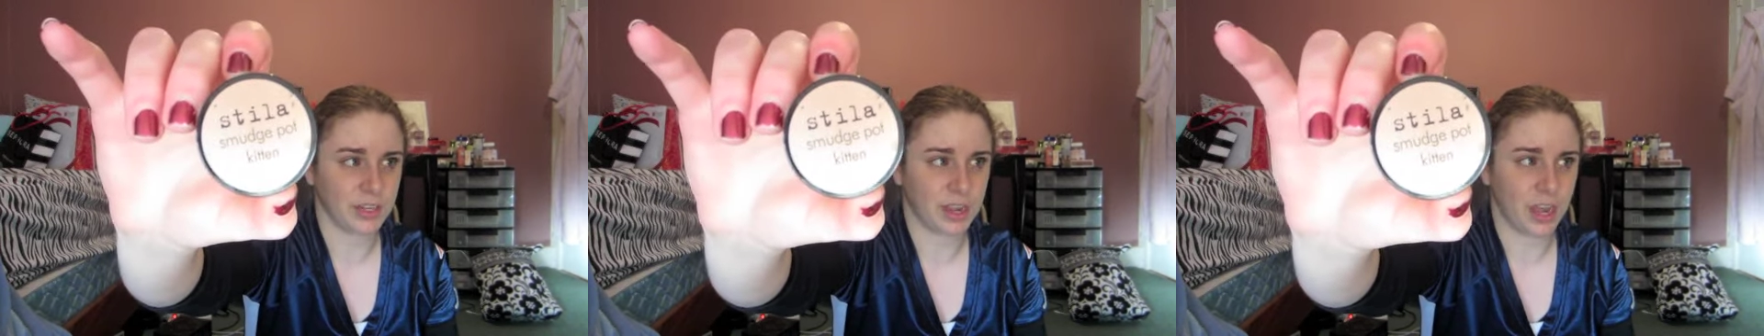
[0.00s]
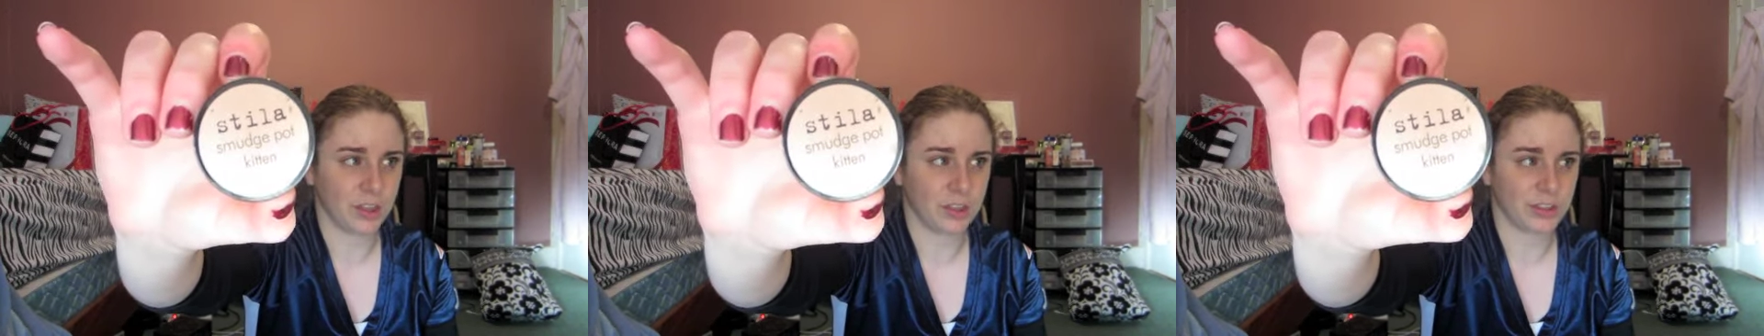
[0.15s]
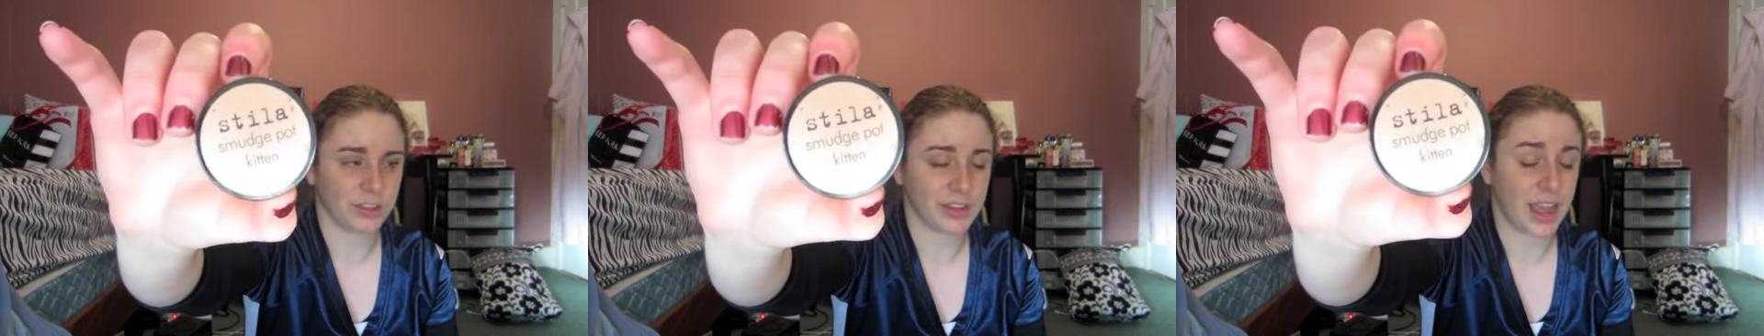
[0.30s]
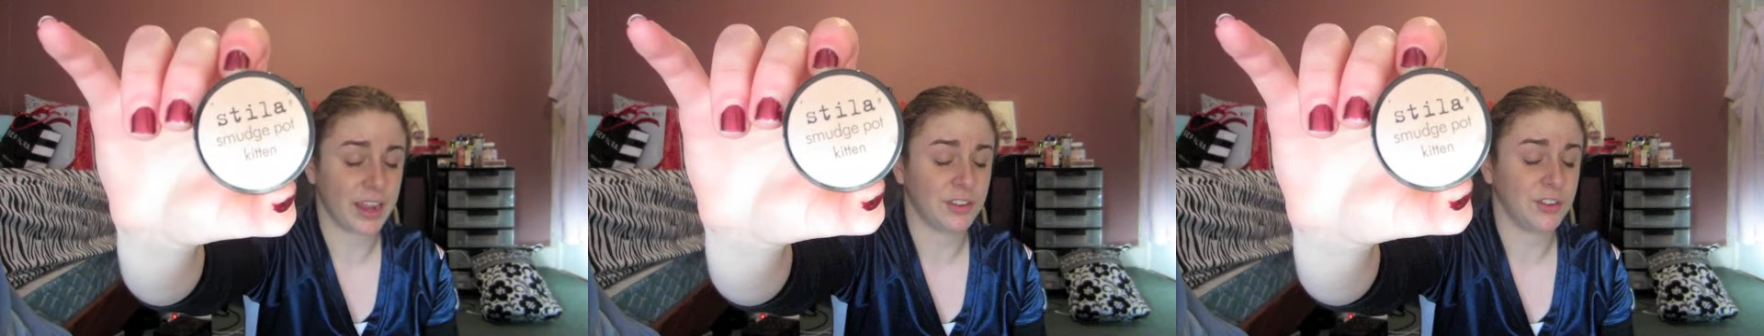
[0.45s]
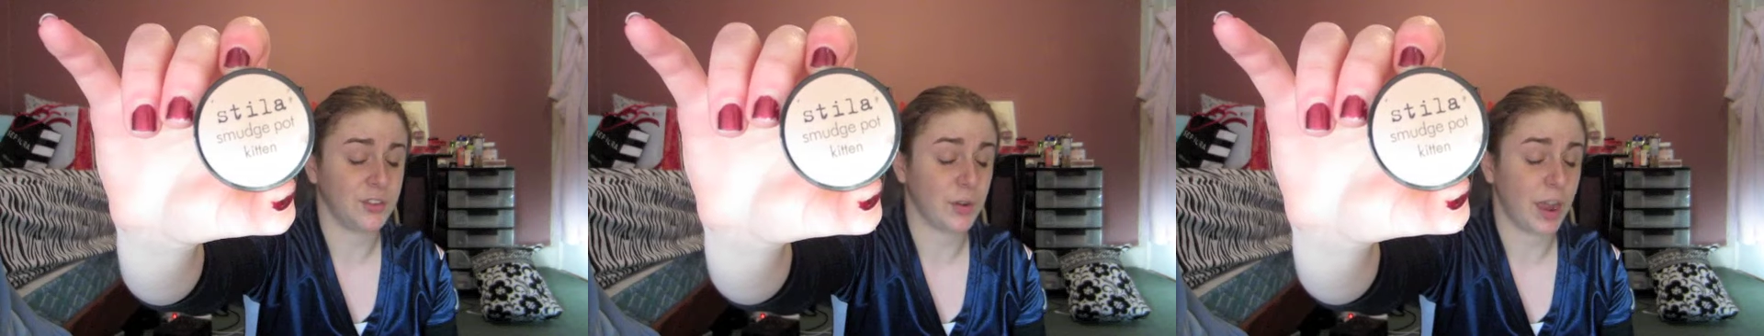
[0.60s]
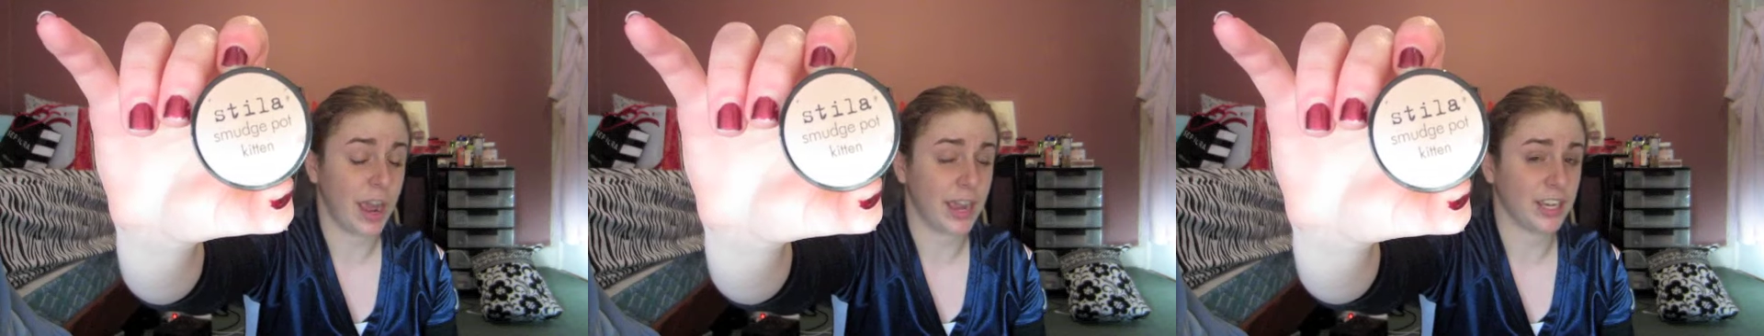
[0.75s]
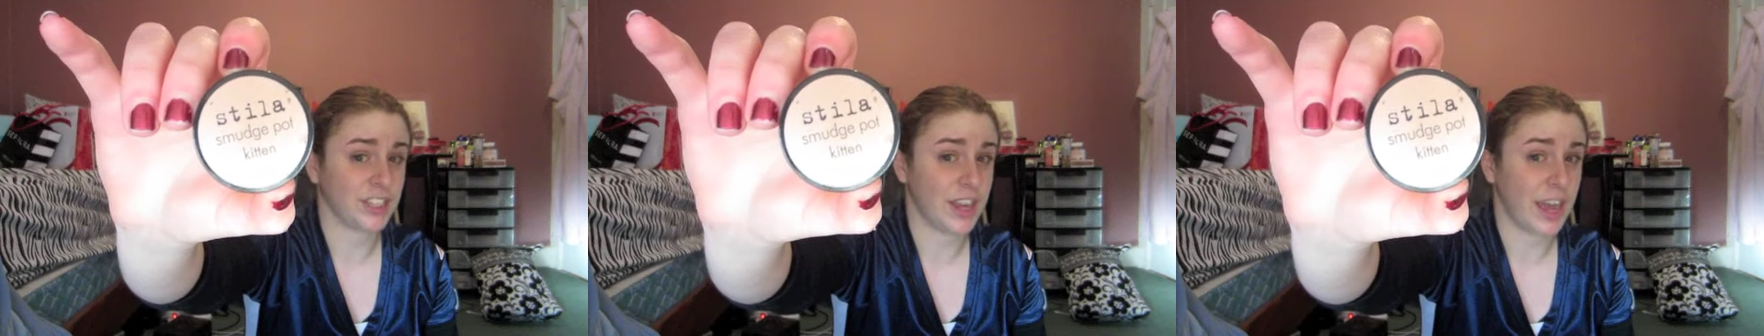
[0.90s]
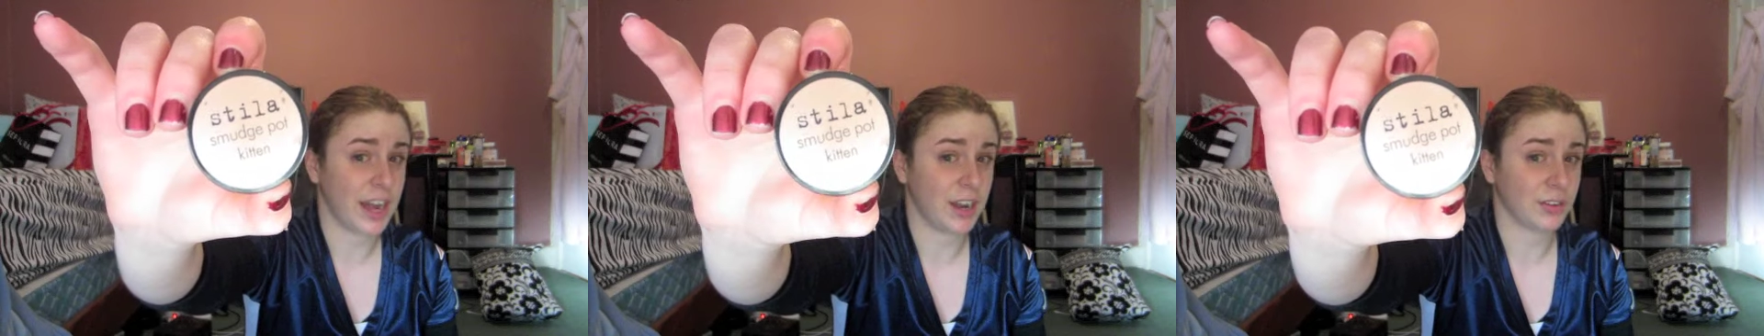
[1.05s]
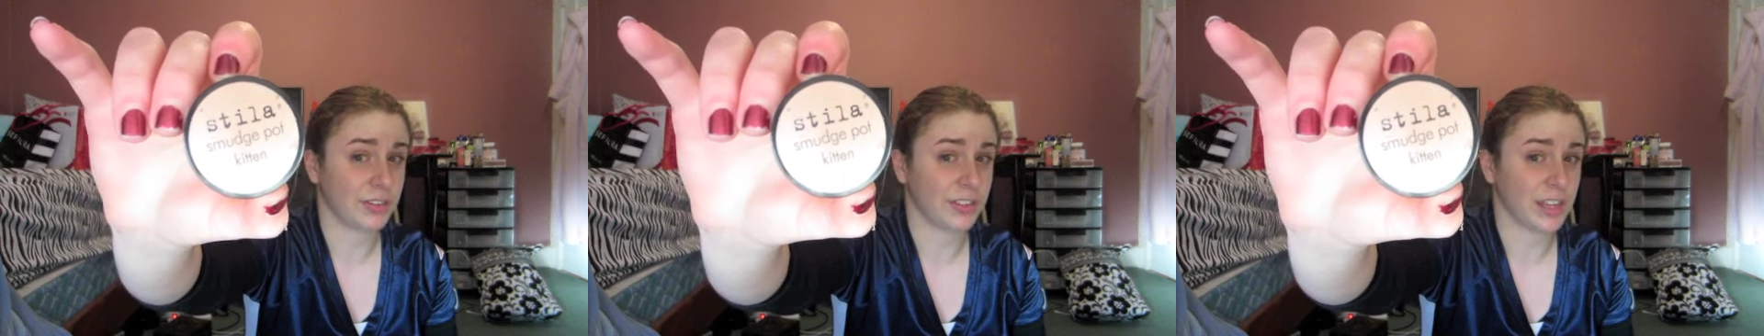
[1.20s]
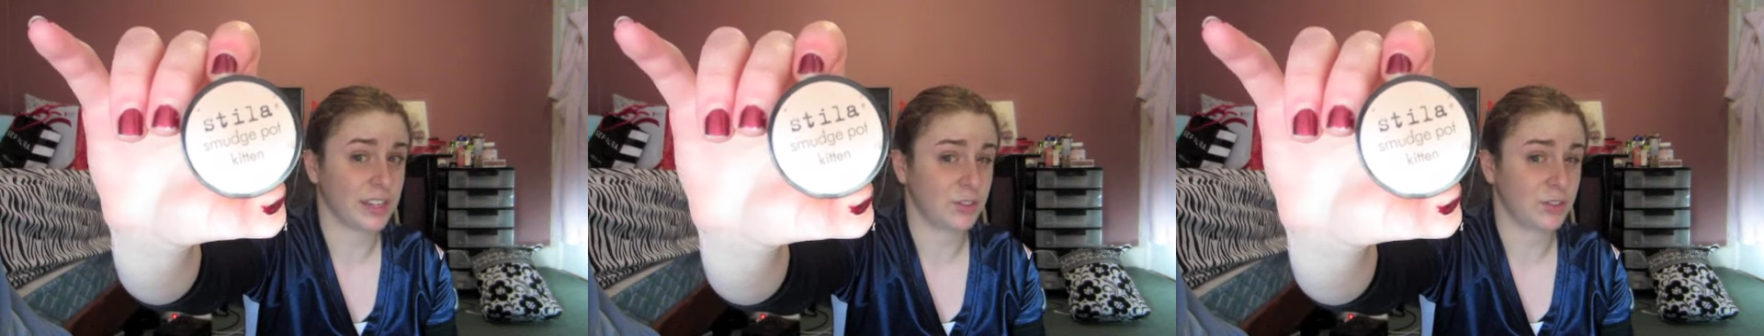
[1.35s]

Color Tattoo eyeshadows.